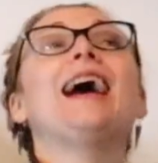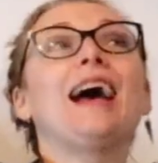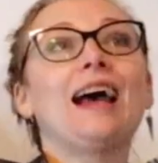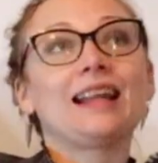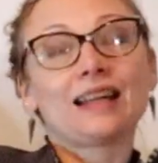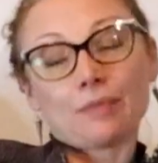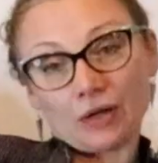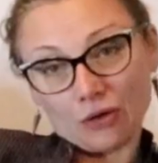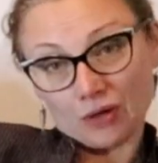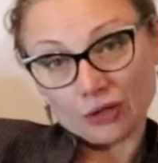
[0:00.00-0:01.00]
and let
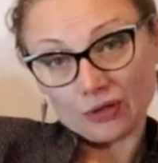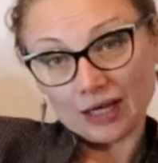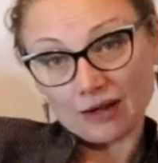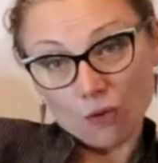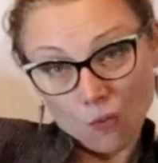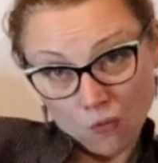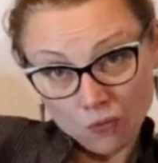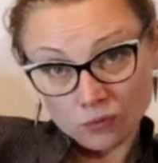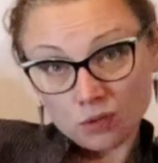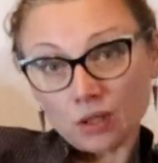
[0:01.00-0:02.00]
me know how you're getting
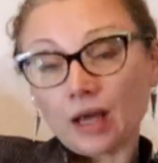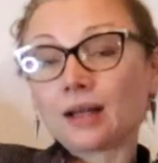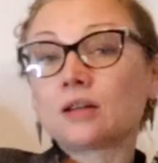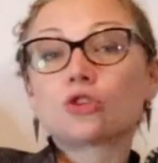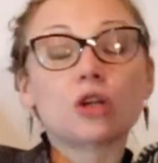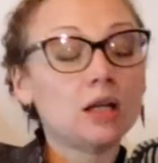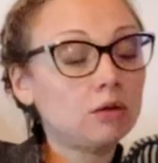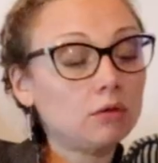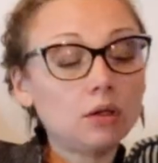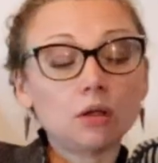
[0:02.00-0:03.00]
on. And in
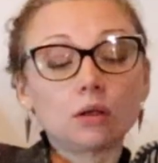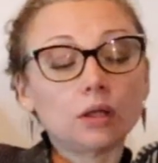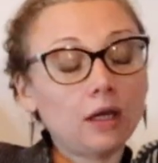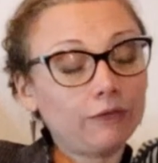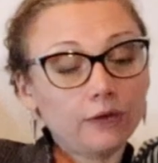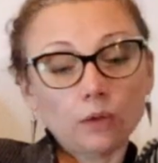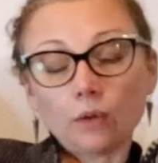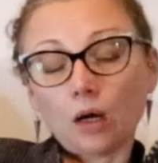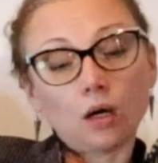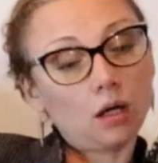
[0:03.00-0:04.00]
general, if
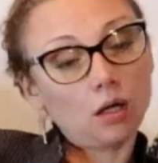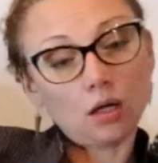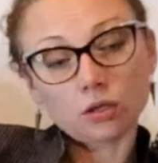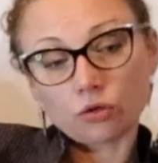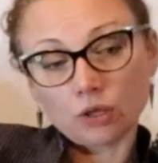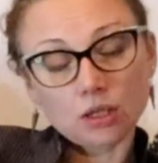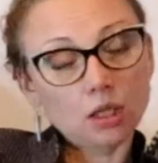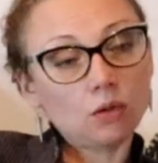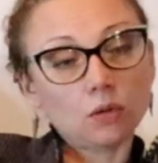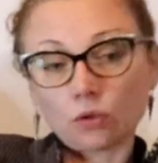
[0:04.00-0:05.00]
you are
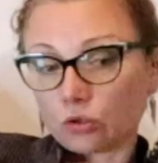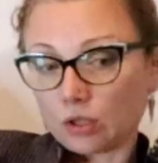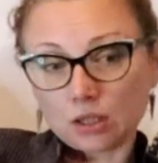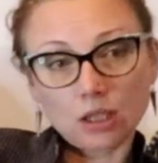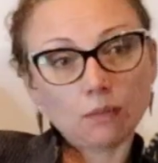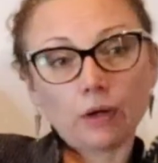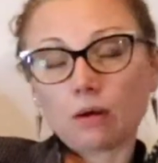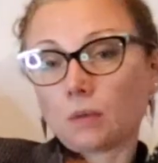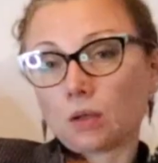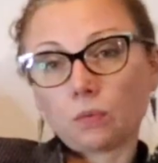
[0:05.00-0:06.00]
treating or not treating
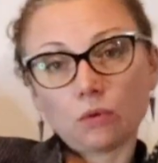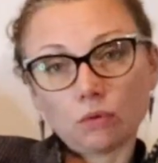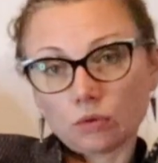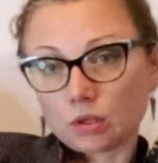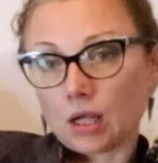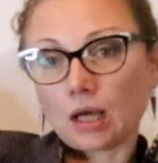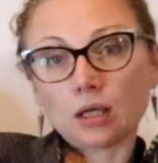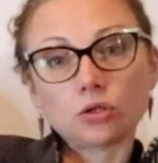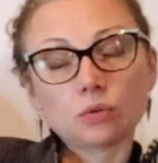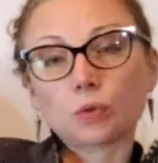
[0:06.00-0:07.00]
perimenopause
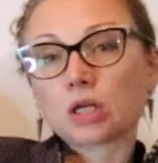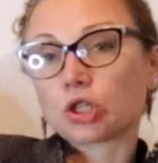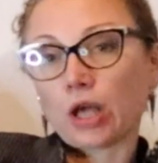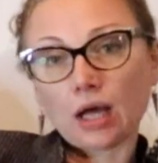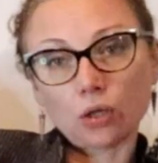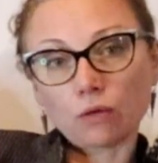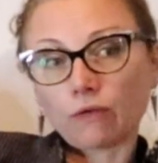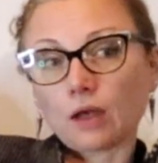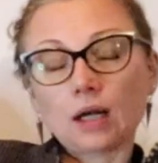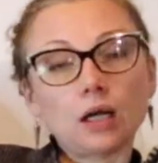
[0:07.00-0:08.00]
and just want to share how you're
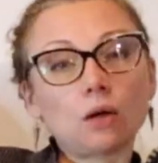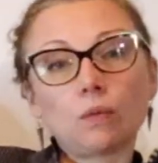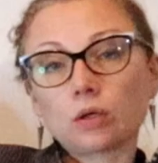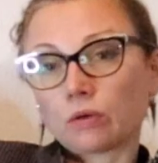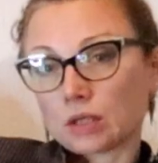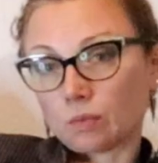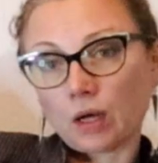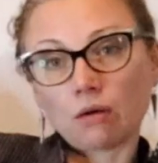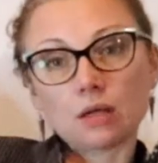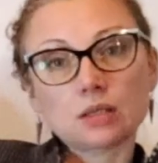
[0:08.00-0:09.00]
feeling or what you're
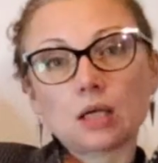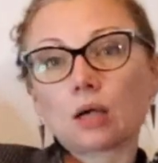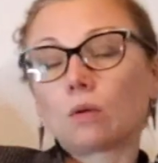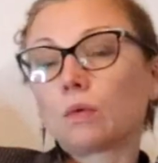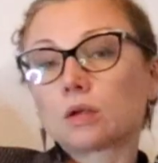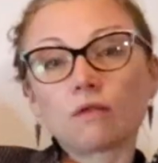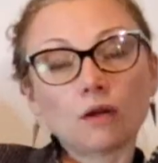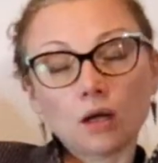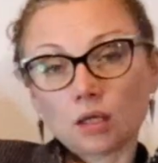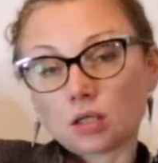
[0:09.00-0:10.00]
experiencing or what
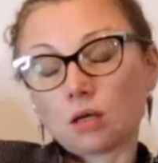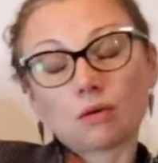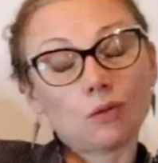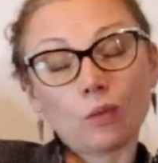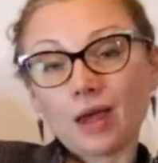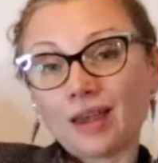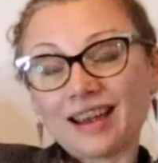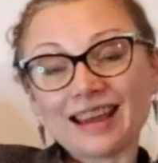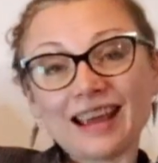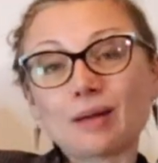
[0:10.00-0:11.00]
you've learned along the way,
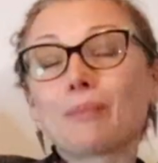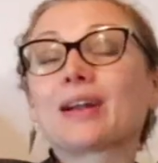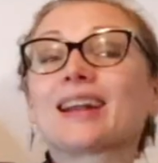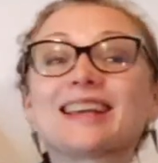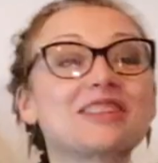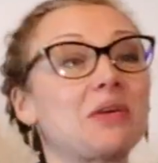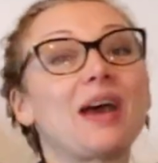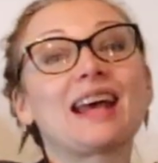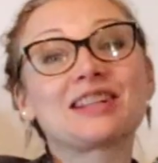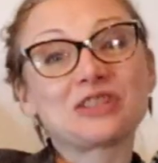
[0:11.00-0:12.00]
again, please go
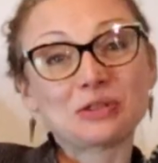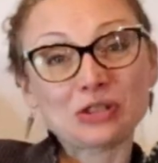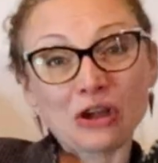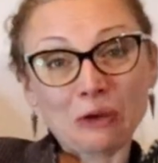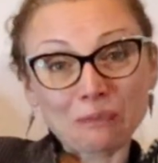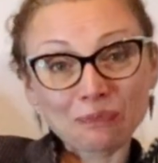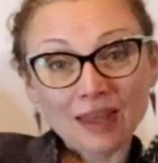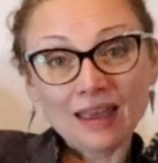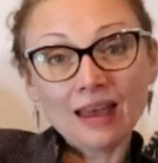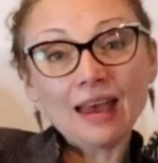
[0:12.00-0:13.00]
ahead and do so.
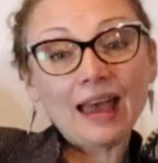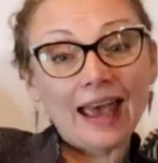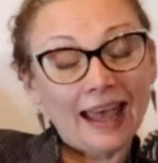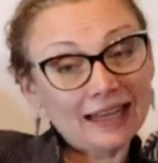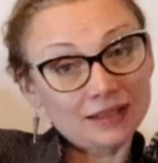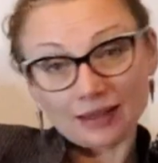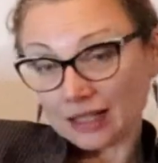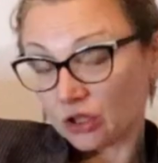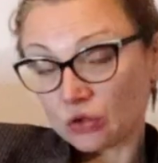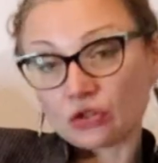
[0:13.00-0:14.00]
And
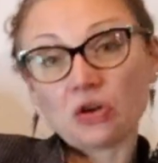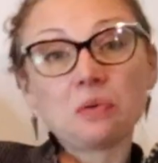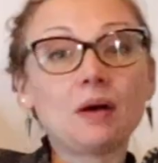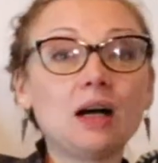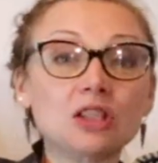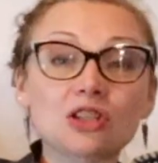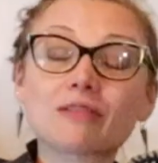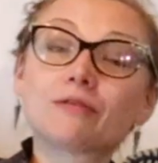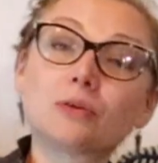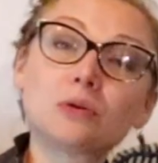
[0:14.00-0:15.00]
thank you so
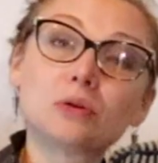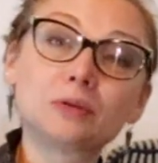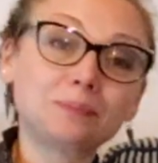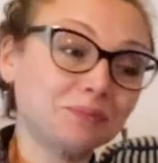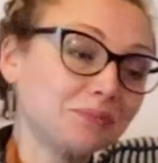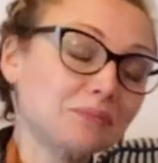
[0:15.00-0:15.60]
much for